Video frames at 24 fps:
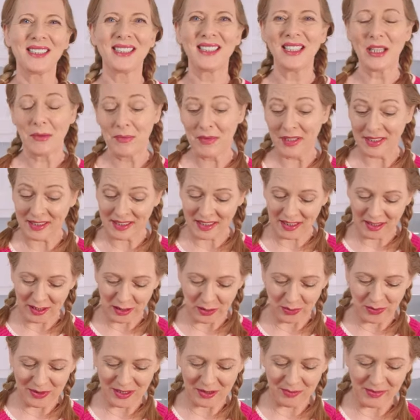and I'm mixing
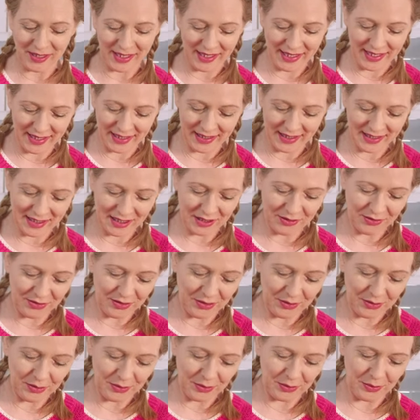this with my hands. If
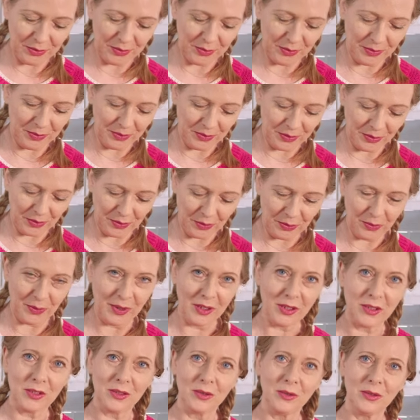you don't
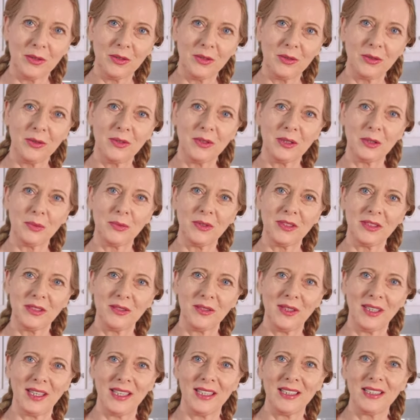want to do this with
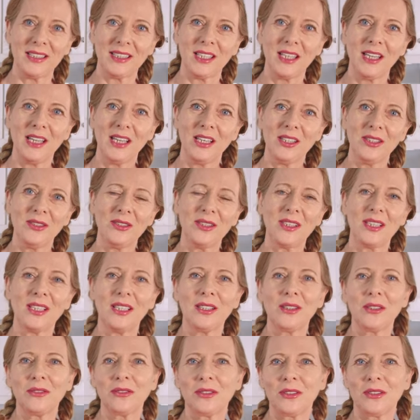your hands, you
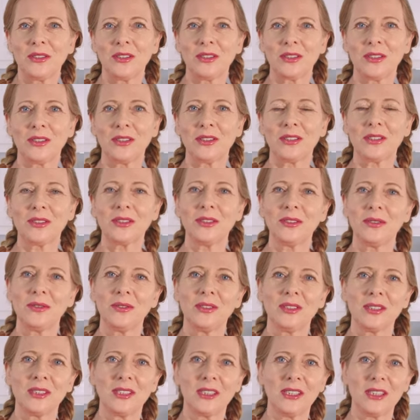can of course also
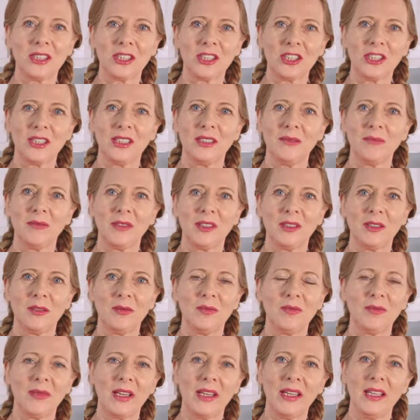use a
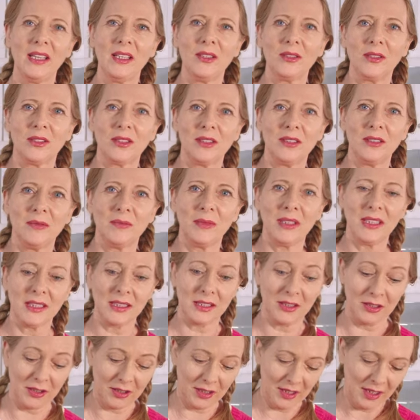kitchen aid or a
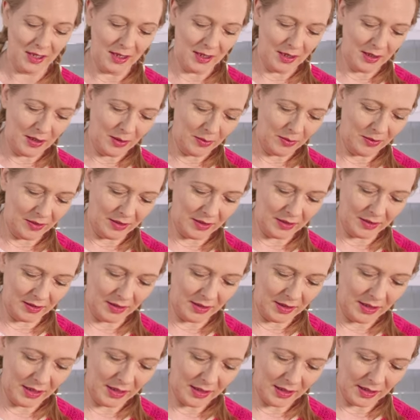mixer with a
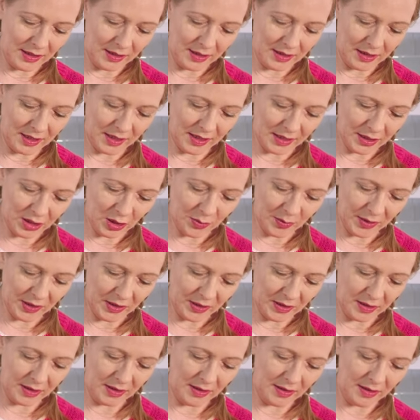kneading
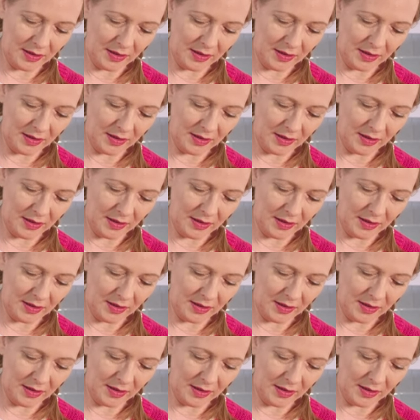attachment.